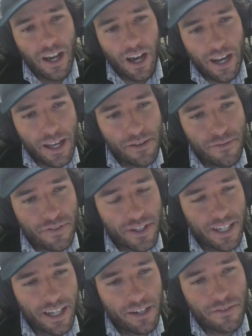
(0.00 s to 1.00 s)
I lived
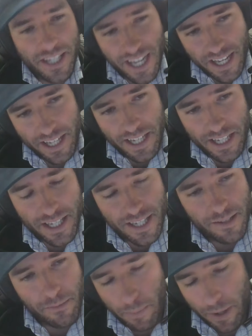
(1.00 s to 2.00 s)
in England for 10 years.
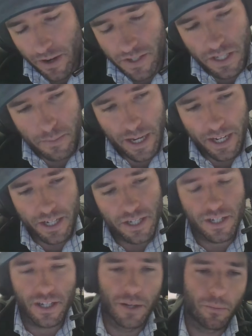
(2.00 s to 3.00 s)
My parents are
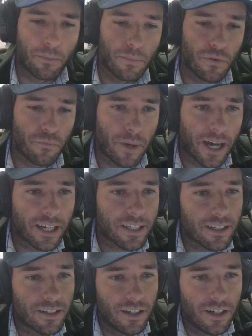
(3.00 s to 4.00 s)
Spanish and we moved
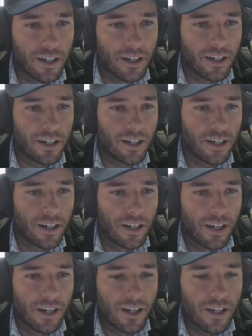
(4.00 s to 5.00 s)
back
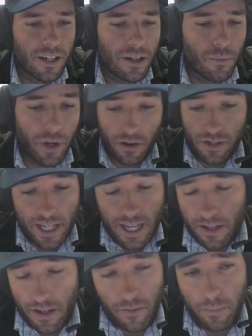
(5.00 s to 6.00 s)
when I was
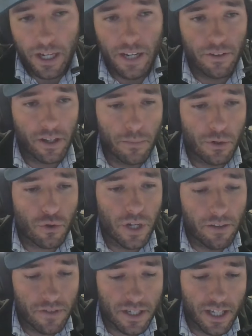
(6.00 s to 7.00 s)
10. I've been living in Madrid
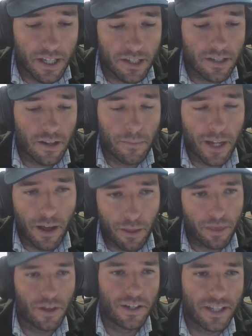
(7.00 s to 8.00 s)
ever since. I'm now
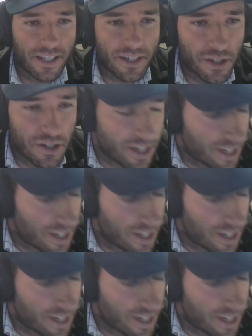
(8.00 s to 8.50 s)
32.